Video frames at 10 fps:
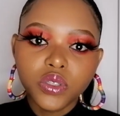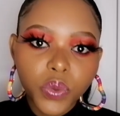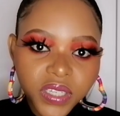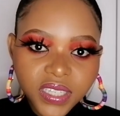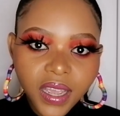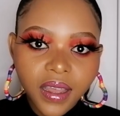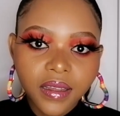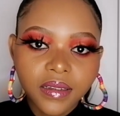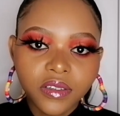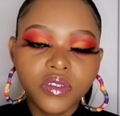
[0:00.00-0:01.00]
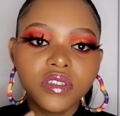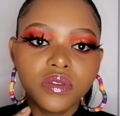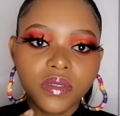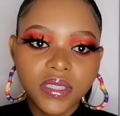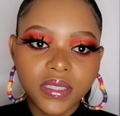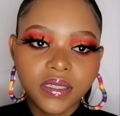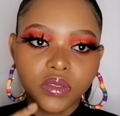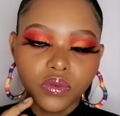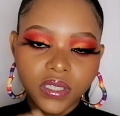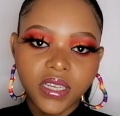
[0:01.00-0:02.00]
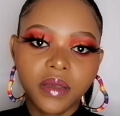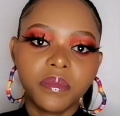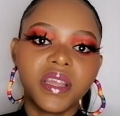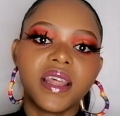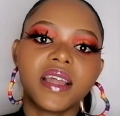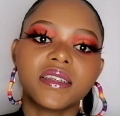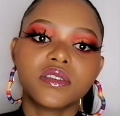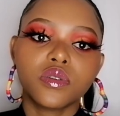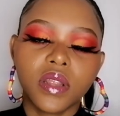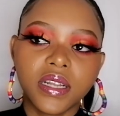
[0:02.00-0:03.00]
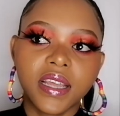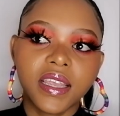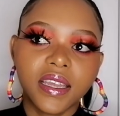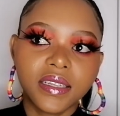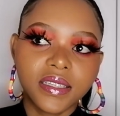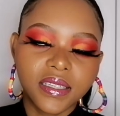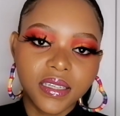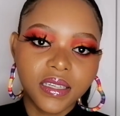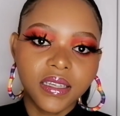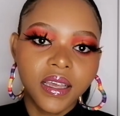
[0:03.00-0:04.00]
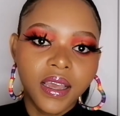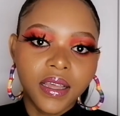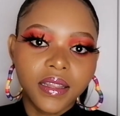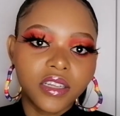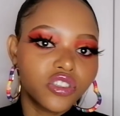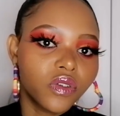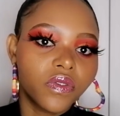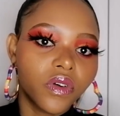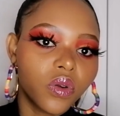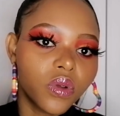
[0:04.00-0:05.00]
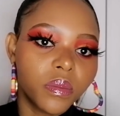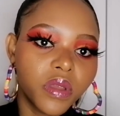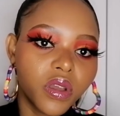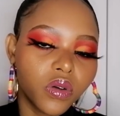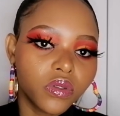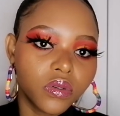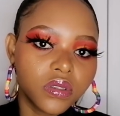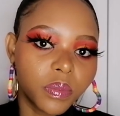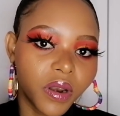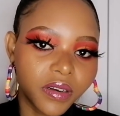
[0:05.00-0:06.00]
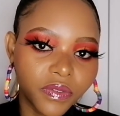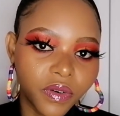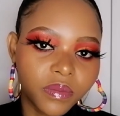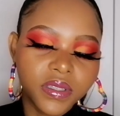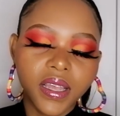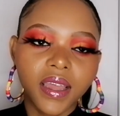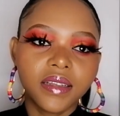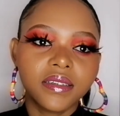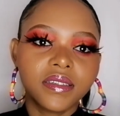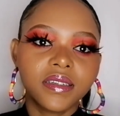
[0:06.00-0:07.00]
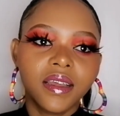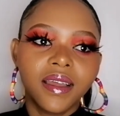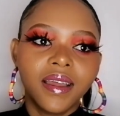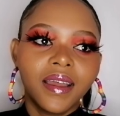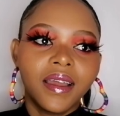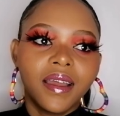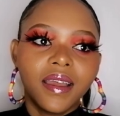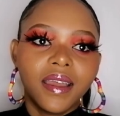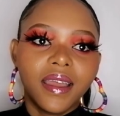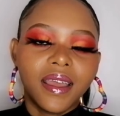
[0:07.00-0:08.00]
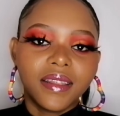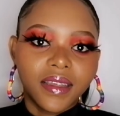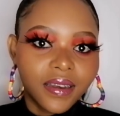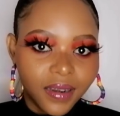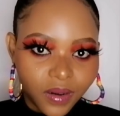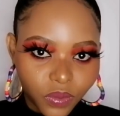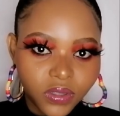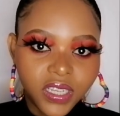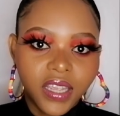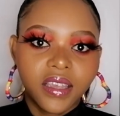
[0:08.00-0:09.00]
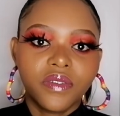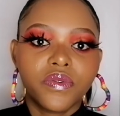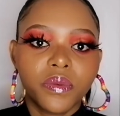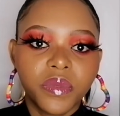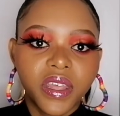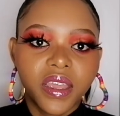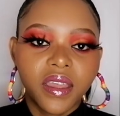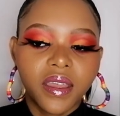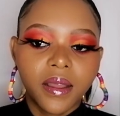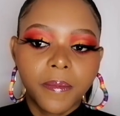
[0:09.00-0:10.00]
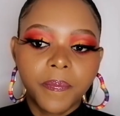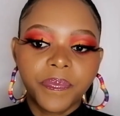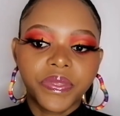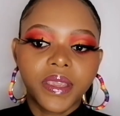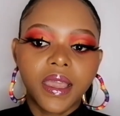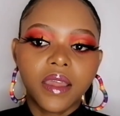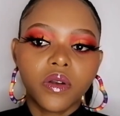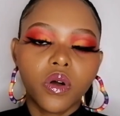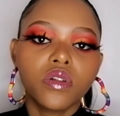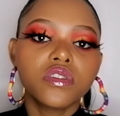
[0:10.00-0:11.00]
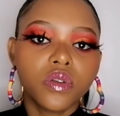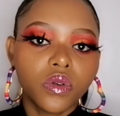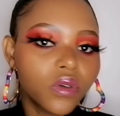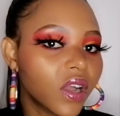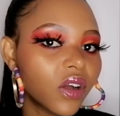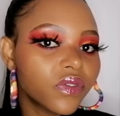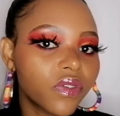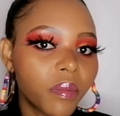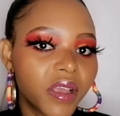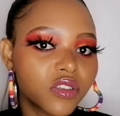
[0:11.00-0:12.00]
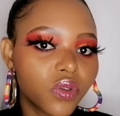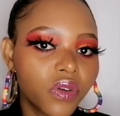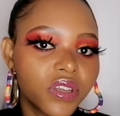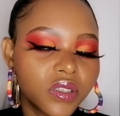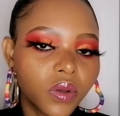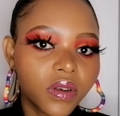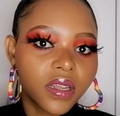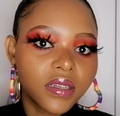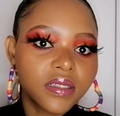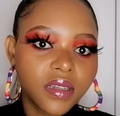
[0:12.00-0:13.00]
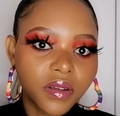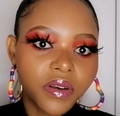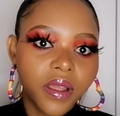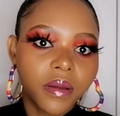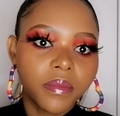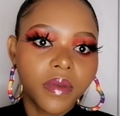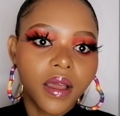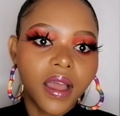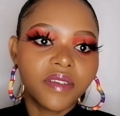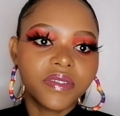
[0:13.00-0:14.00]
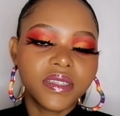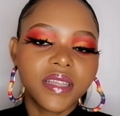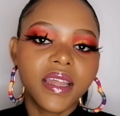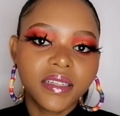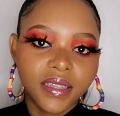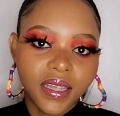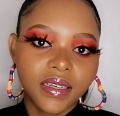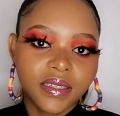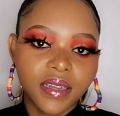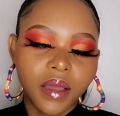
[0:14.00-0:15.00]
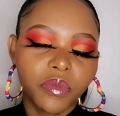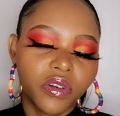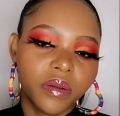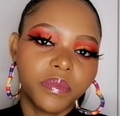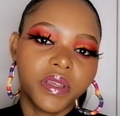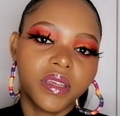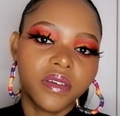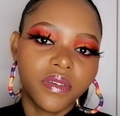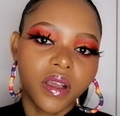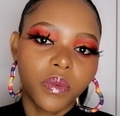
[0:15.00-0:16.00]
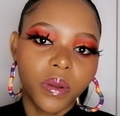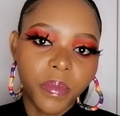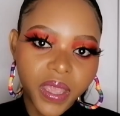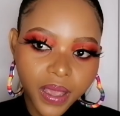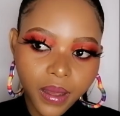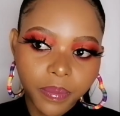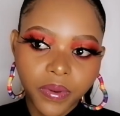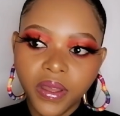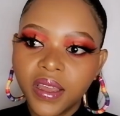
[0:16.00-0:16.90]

Twitter. You need to, to DM me that so that I can see that you're following me on those platforms and and then we'll take it from there and also look out for my stories Instagram. I've decided that I'm gonna be giving away makeup